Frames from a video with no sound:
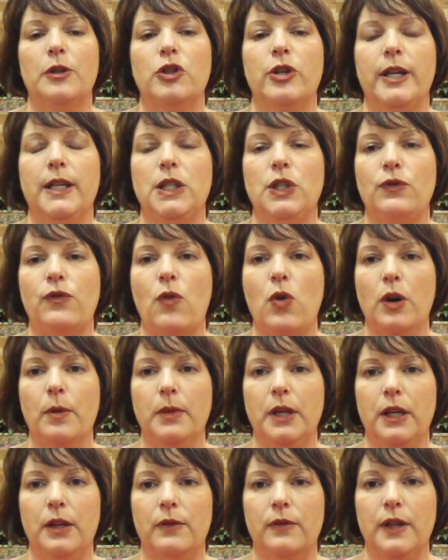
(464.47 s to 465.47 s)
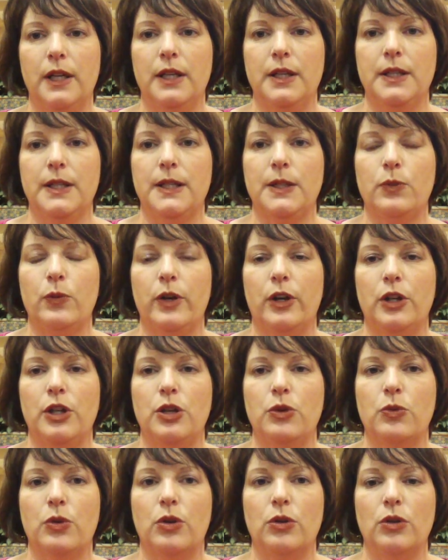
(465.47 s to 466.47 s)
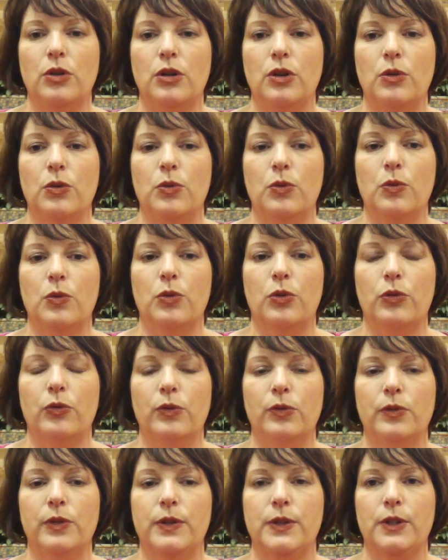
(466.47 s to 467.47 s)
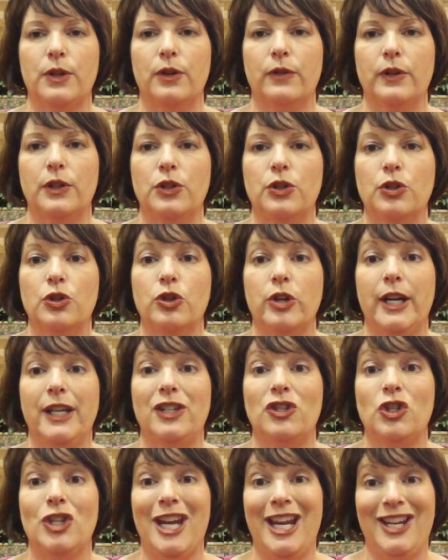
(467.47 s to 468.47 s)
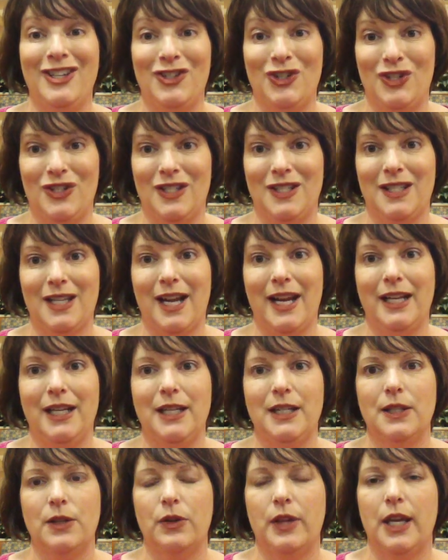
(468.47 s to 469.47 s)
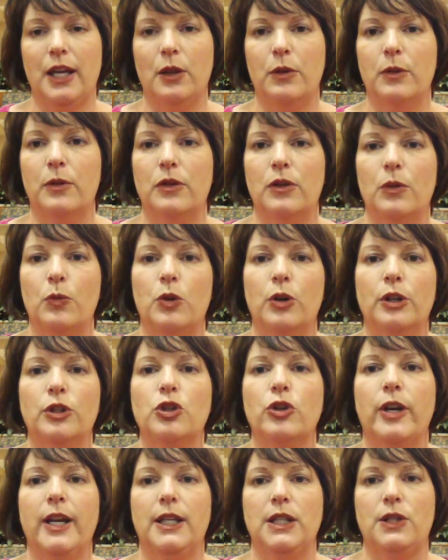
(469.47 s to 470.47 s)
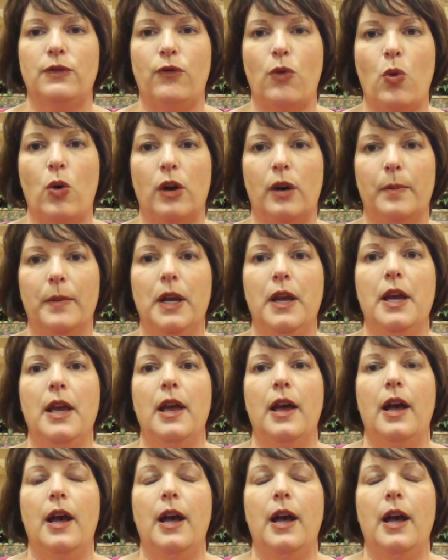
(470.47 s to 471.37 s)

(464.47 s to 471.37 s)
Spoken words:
Transformative is where you through the service you're trying to change society. So think of the word transform.